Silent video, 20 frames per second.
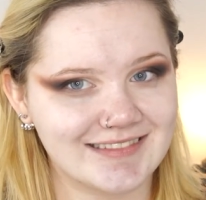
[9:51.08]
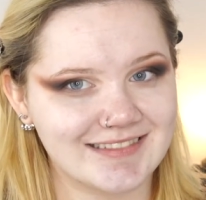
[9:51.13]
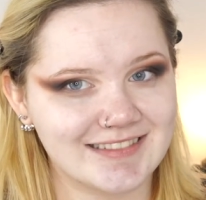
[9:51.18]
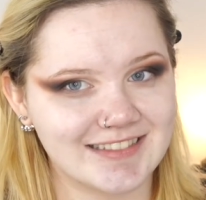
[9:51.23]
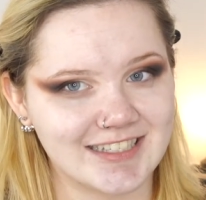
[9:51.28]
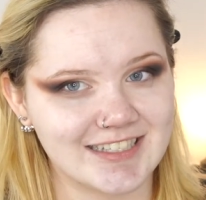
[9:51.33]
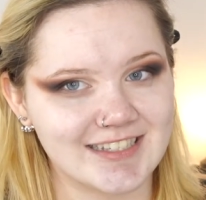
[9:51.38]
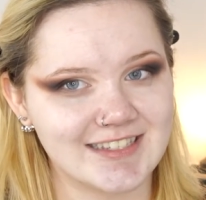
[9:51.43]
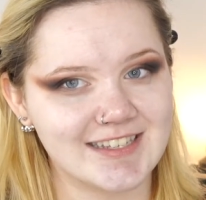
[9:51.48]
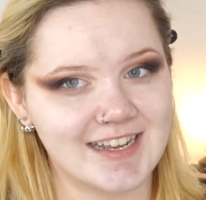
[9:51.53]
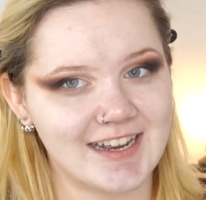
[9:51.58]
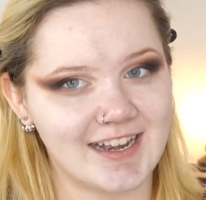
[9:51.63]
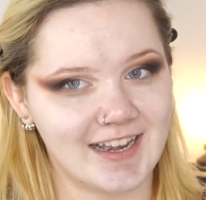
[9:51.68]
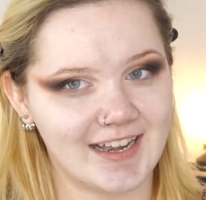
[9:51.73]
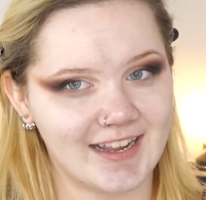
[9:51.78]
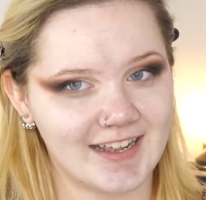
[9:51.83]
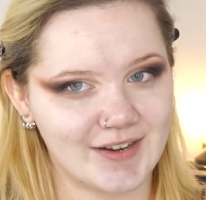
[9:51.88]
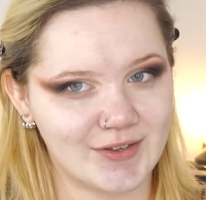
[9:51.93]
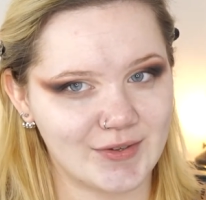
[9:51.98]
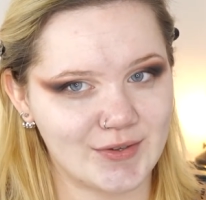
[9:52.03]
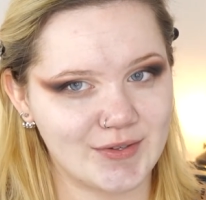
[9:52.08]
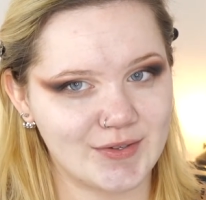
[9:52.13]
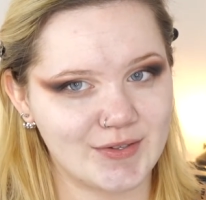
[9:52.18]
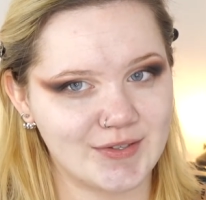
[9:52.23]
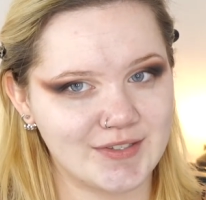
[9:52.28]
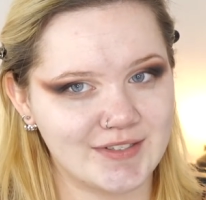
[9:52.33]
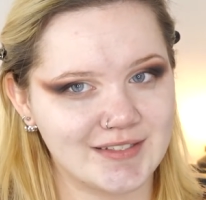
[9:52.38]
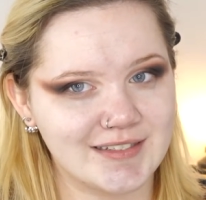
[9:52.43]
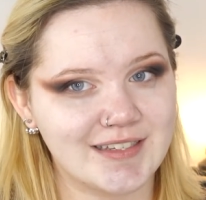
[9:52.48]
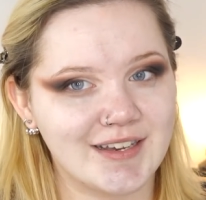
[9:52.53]
Just a
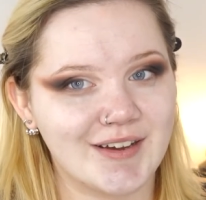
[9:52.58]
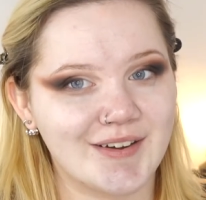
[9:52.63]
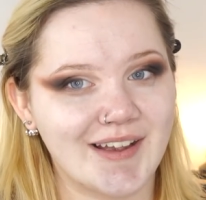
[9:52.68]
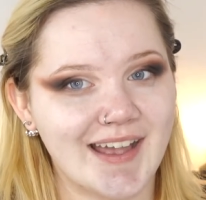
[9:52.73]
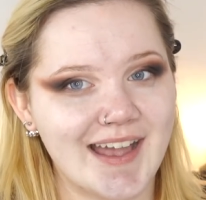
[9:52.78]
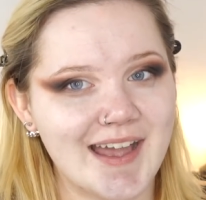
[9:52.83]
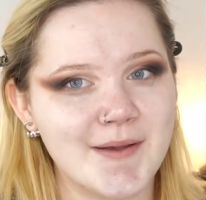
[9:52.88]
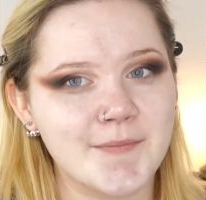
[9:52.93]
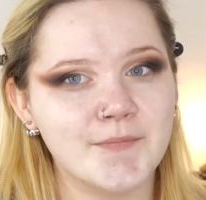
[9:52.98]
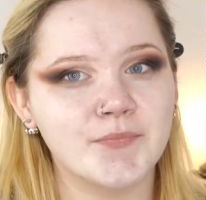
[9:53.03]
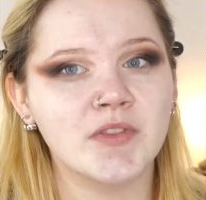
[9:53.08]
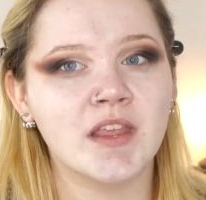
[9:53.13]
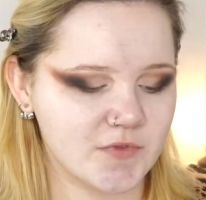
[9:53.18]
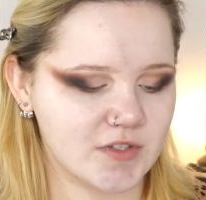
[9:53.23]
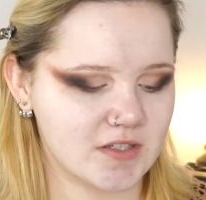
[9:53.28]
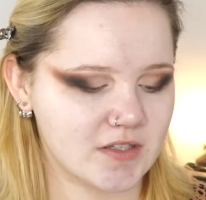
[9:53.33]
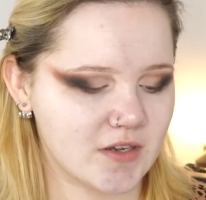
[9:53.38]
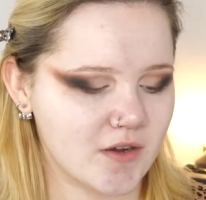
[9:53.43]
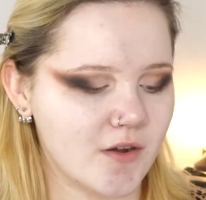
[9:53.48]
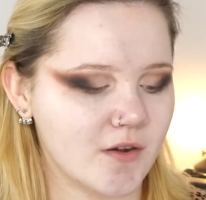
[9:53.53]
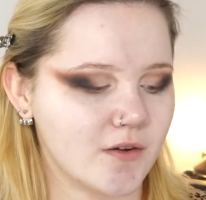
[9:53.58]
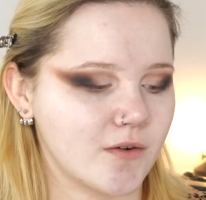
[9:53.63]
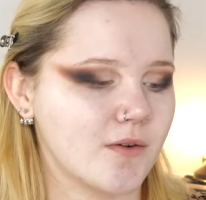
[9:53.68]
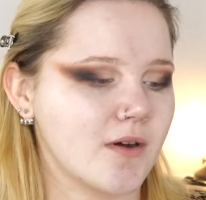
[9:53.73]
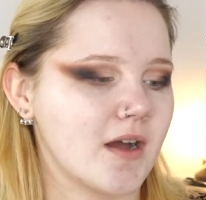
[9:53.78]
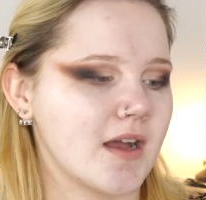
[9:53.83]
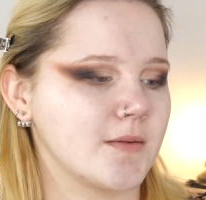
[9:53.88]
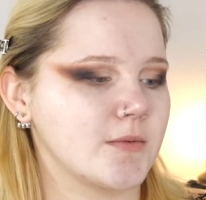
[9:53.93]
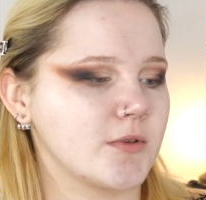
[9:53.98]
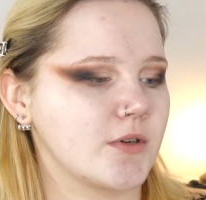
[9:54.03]
little. Okay, so
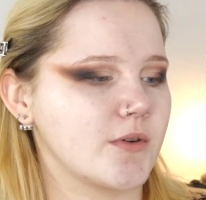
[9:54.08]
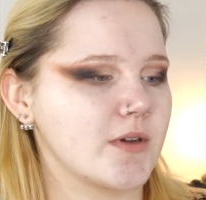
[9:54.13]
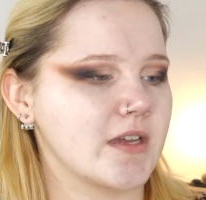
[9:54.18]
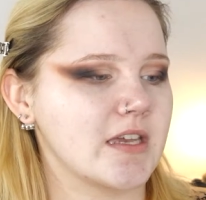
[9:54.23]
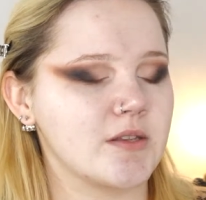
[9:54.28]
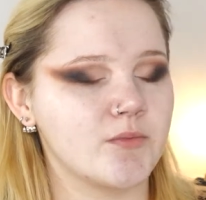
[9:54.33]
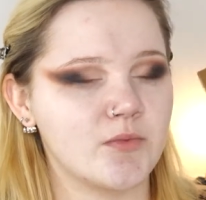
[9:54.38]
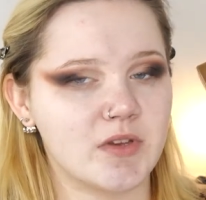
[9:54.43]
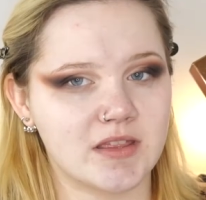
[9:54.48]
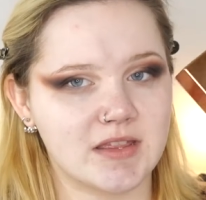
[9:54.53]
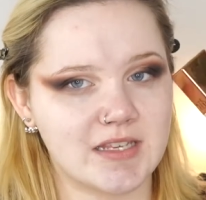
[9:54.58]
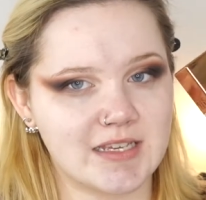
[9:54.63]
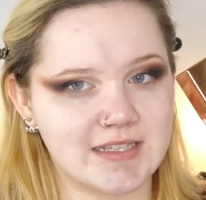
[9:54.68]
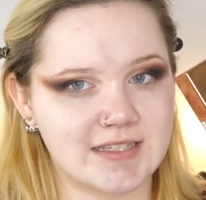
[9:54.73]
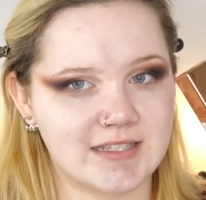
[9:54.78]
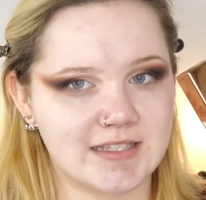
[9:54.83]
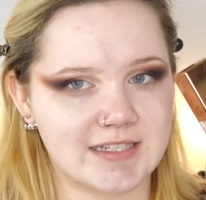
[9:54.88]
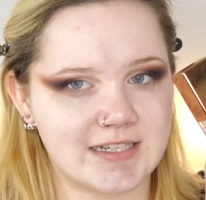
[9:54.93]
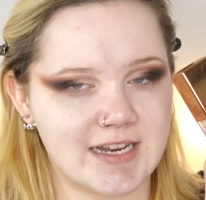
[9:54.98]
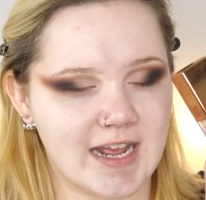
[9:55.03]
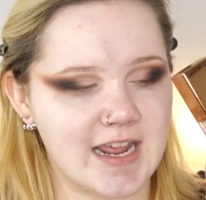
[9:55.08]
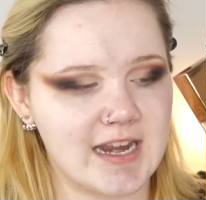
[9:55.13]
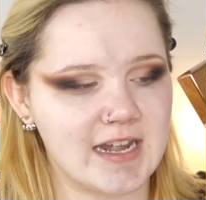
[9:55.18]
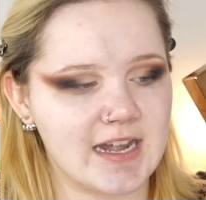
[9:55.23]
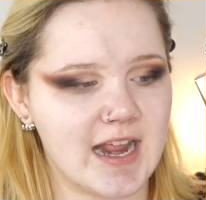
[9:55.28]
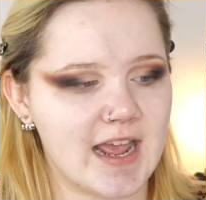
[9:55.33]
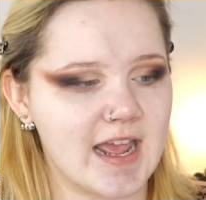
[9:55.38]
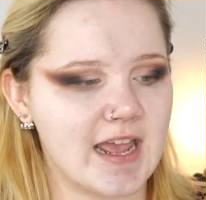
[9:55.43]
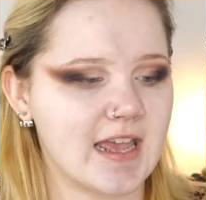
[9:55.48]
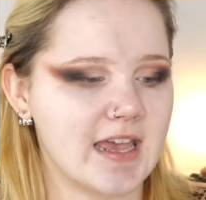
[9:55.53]
I'm going in with the Stay
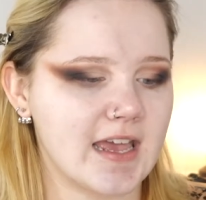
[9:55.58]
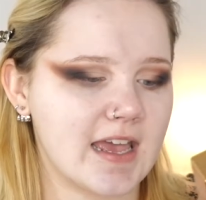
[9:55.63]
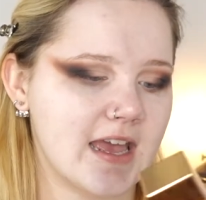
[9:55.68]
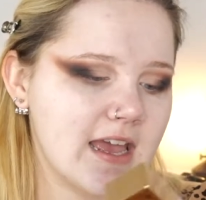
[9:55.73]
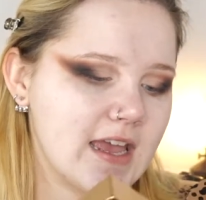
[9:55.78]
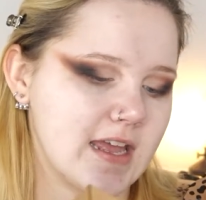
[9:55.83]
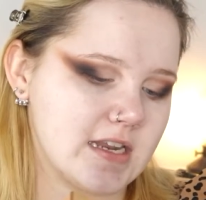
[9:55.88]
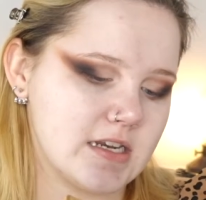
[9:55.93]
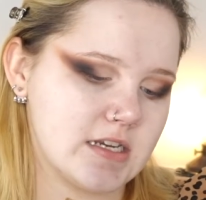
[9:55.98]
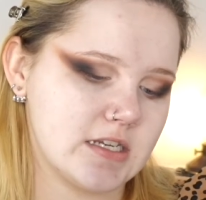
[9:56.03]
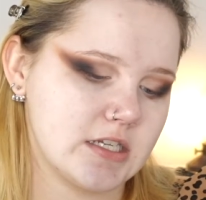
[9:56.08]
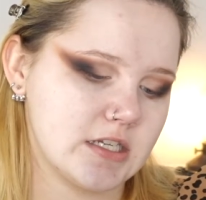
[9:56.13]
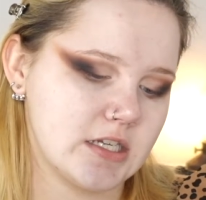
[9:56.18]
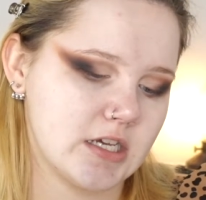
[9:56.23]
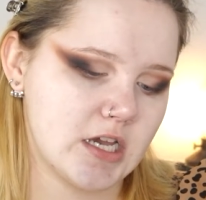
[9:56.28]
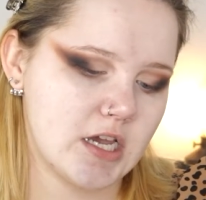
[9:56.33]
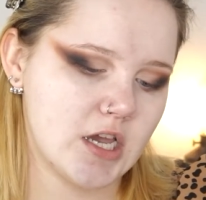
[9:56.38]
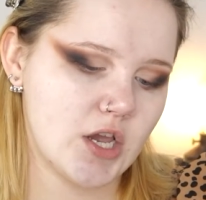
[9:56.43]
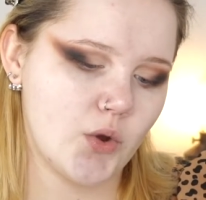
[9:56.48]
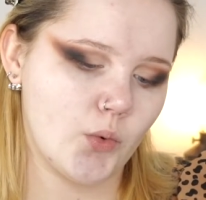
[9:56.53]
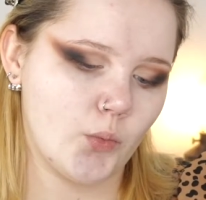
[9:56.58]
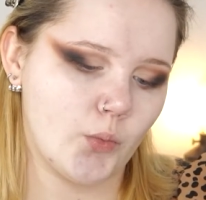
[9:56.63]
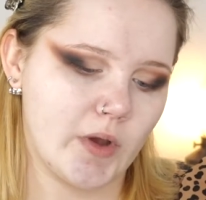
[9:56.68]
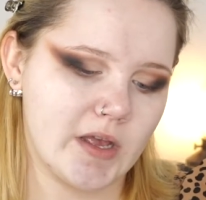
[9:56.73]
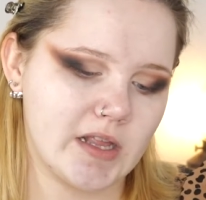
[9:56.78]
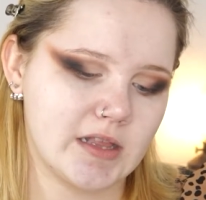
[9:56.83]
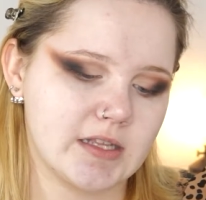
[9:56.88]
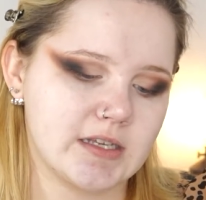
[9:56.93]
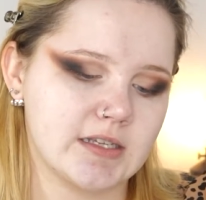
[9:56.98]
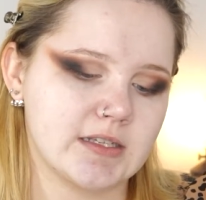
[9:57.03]
Naked
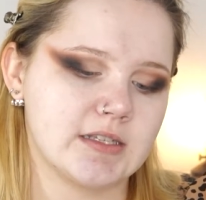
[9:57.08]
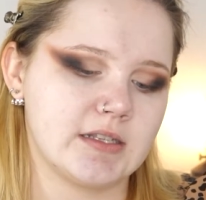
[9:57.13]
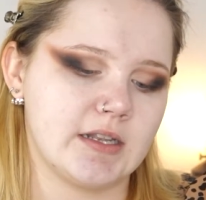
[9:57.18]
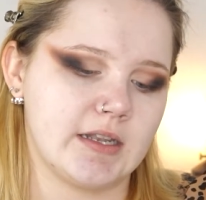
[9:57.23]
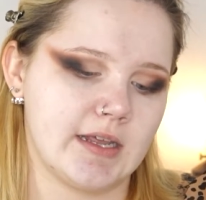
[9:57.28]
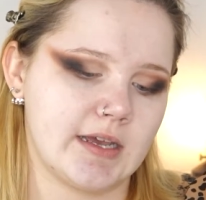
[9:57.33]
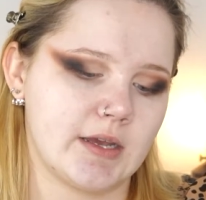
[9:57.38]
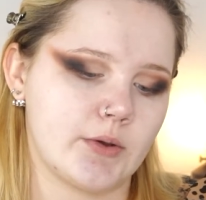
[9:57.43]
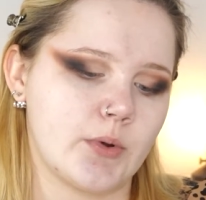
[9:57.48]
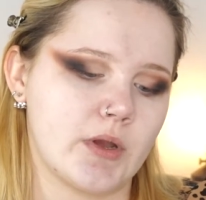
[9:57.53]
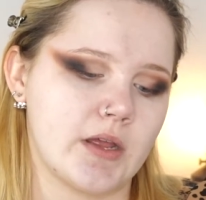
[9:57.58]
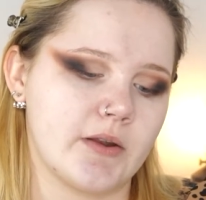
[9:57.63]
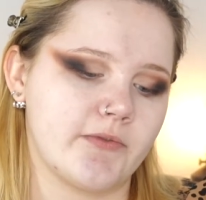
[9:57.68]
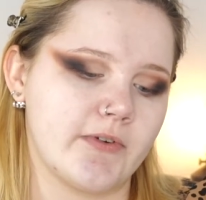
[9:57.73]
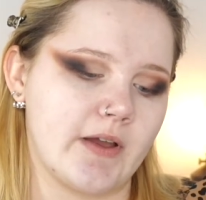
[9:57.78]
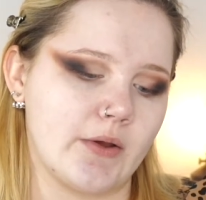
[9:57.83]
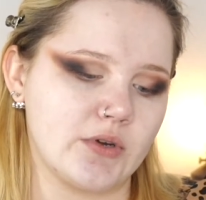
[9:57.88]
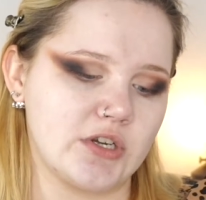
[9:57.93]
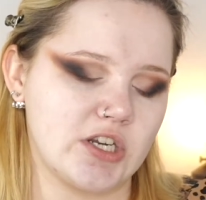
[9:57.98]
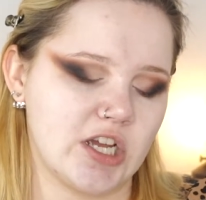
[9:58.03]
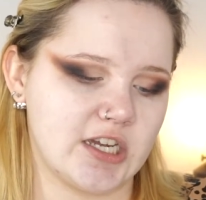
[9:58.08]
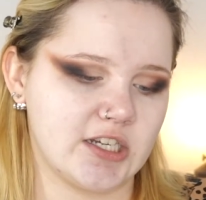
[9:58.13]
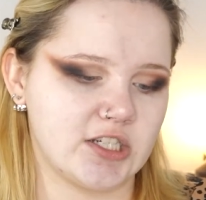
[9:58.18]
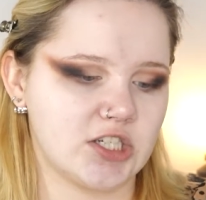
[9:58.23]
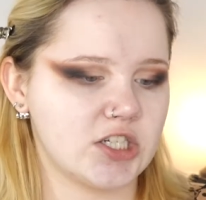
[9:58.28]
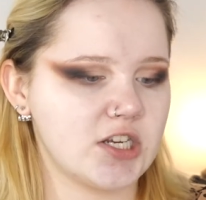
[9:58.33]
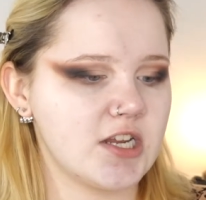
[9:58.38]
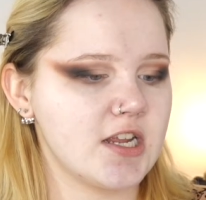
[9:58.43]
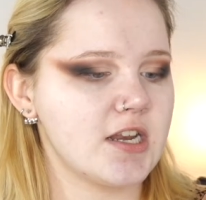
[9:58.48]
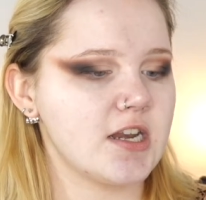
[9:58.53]
Weightless Liquid
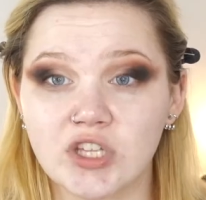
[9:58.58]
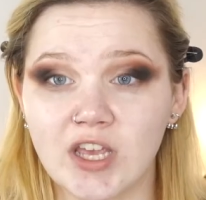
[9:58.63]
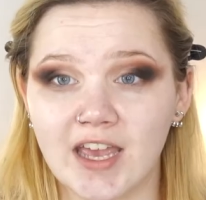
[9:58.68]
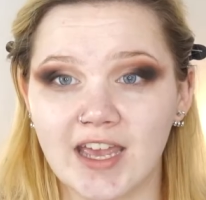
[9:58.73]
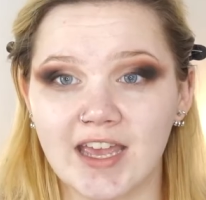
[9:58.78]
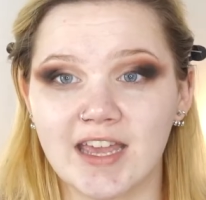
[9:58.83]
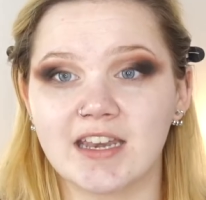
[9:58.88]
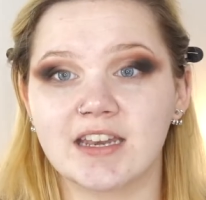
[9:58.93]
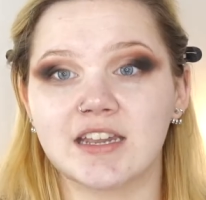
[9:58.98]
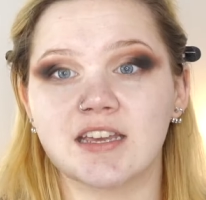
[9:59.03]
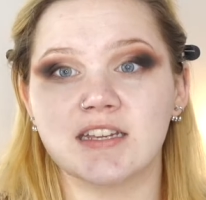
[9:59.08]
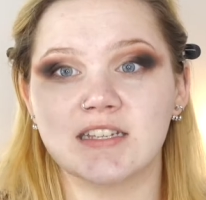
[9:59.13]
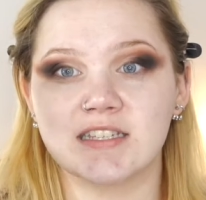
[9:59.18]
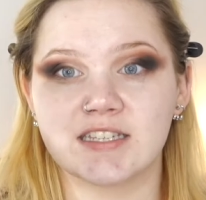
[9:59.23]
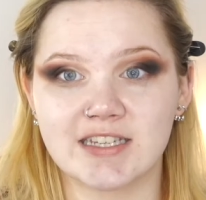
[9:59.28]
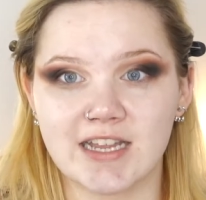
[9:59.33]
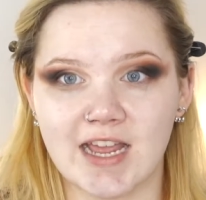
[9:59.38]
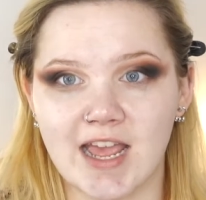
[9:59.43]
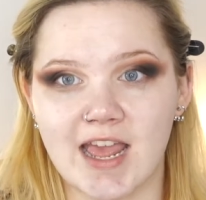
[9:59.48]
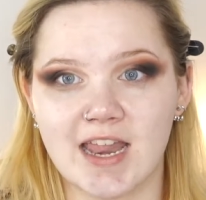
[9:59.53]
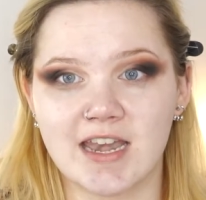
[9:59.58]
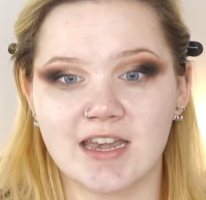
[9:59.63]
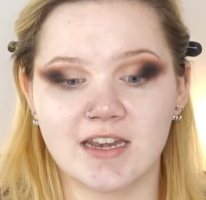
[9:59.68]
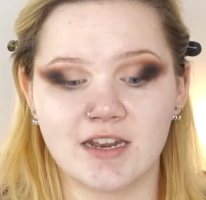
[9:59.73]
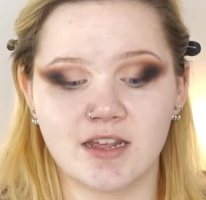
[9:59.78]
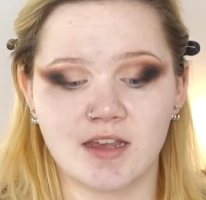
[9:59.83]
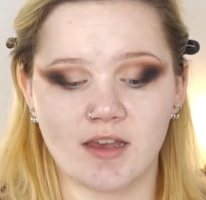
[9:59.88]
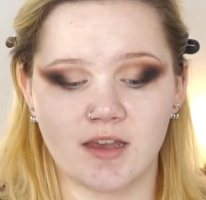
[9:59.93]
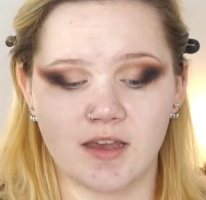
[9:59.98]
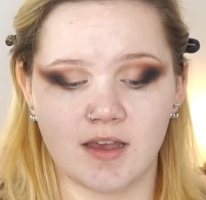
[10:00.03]
Foundation in
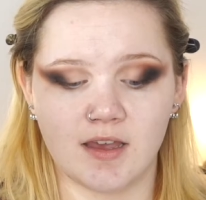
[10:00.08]
10NN,